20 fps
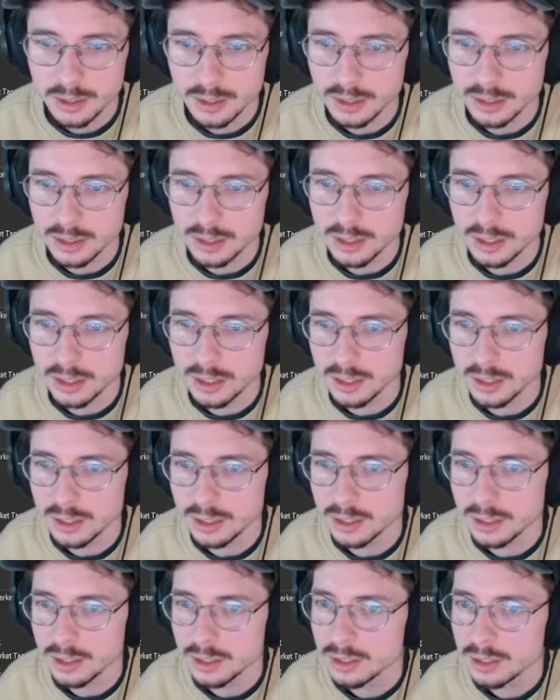Okay.
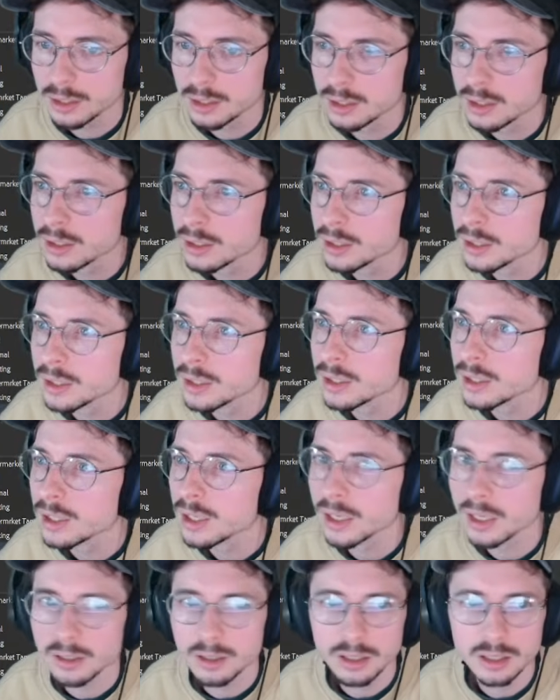
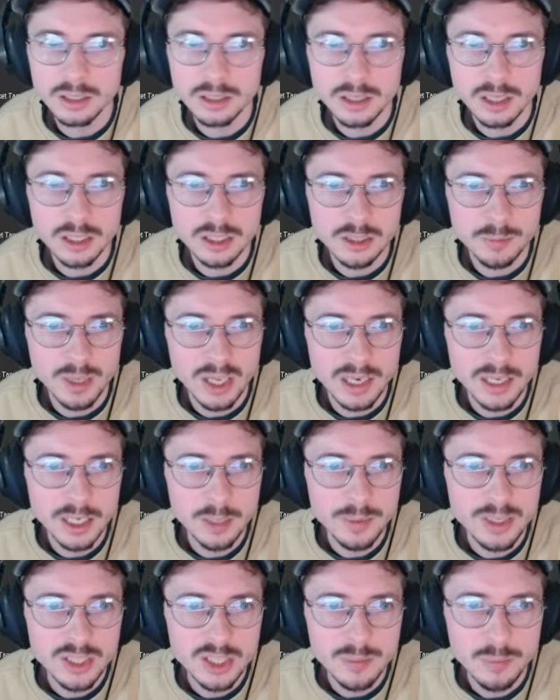I'm going to need that to be a little
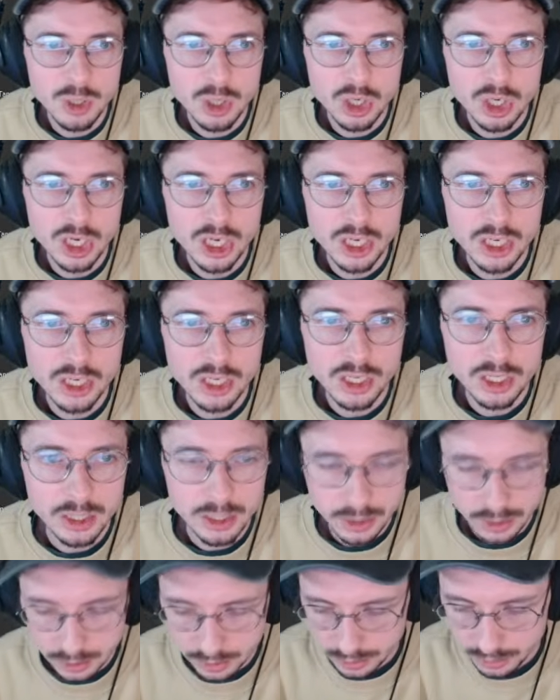bit smaller.
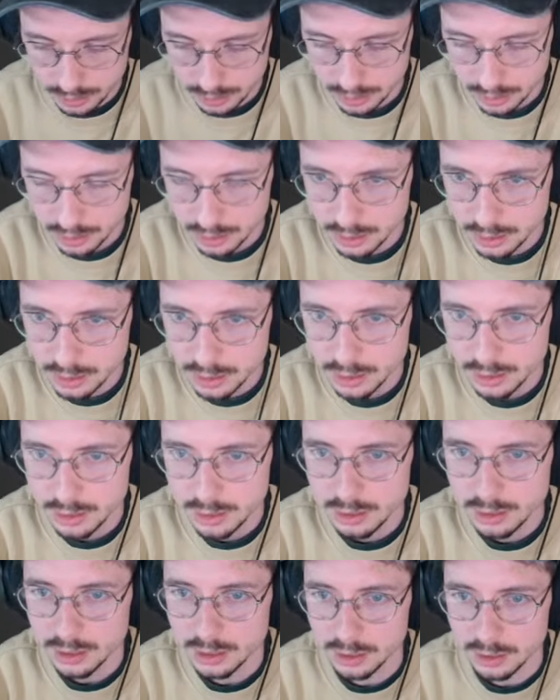
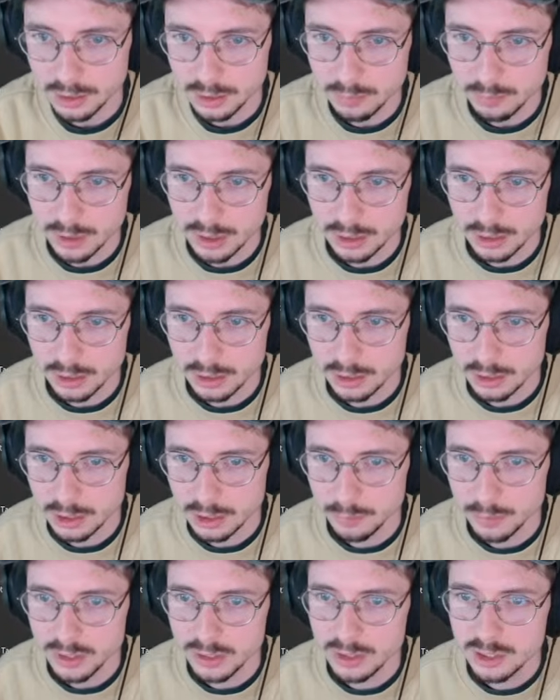A little
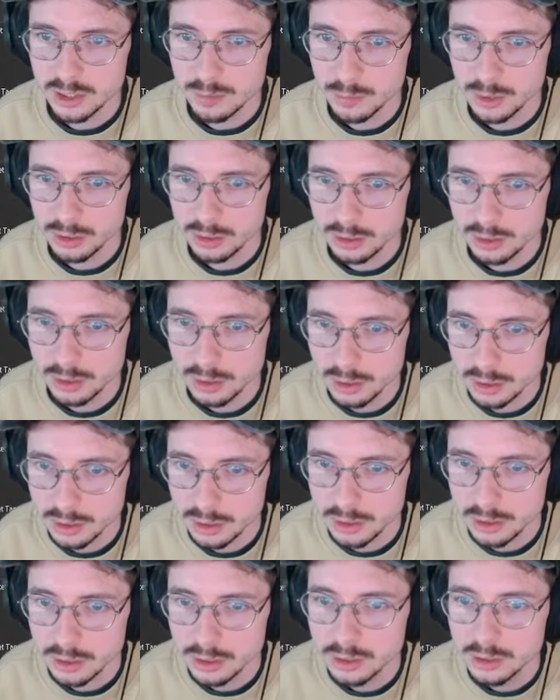bit
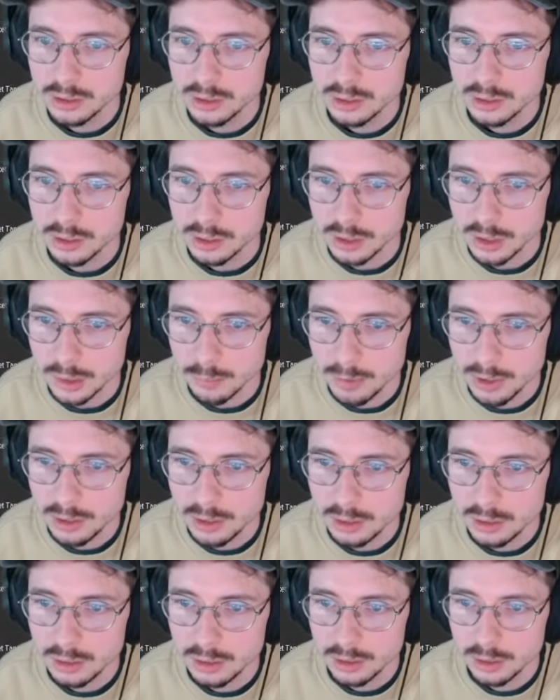smaller. A
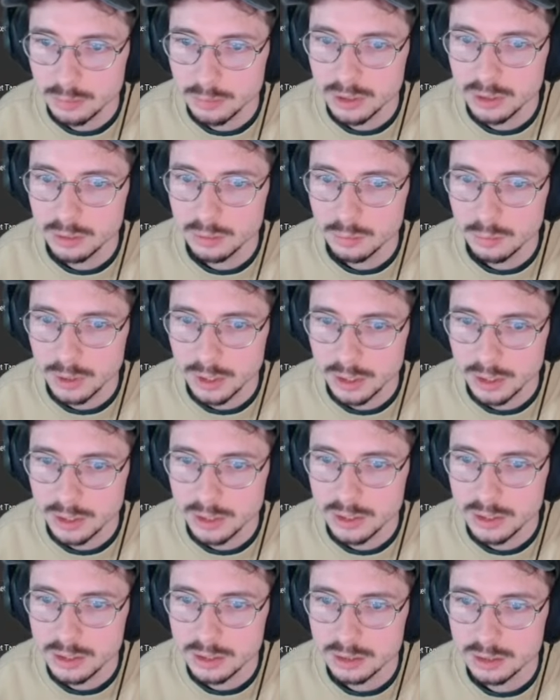little bit
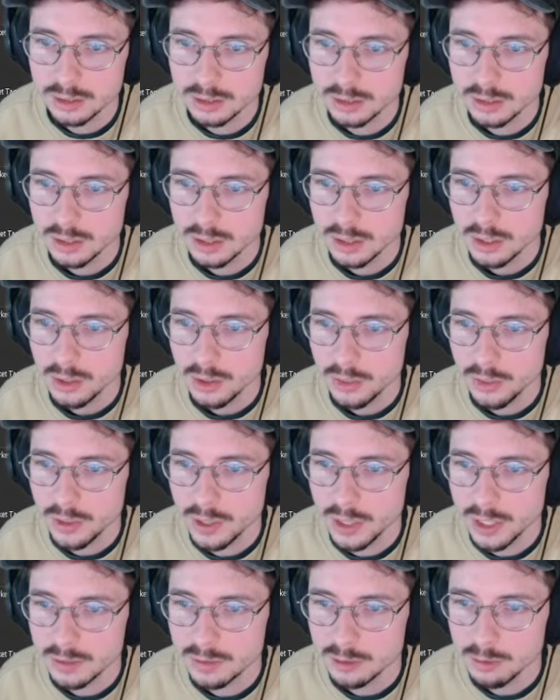wiser.
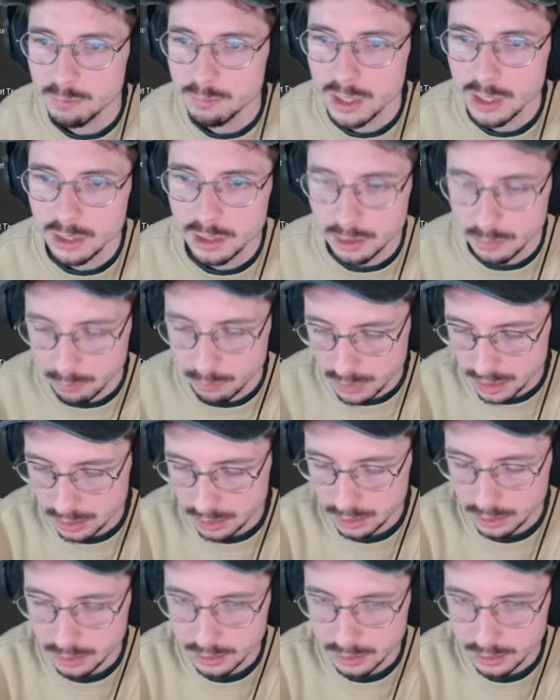Thanks for making me.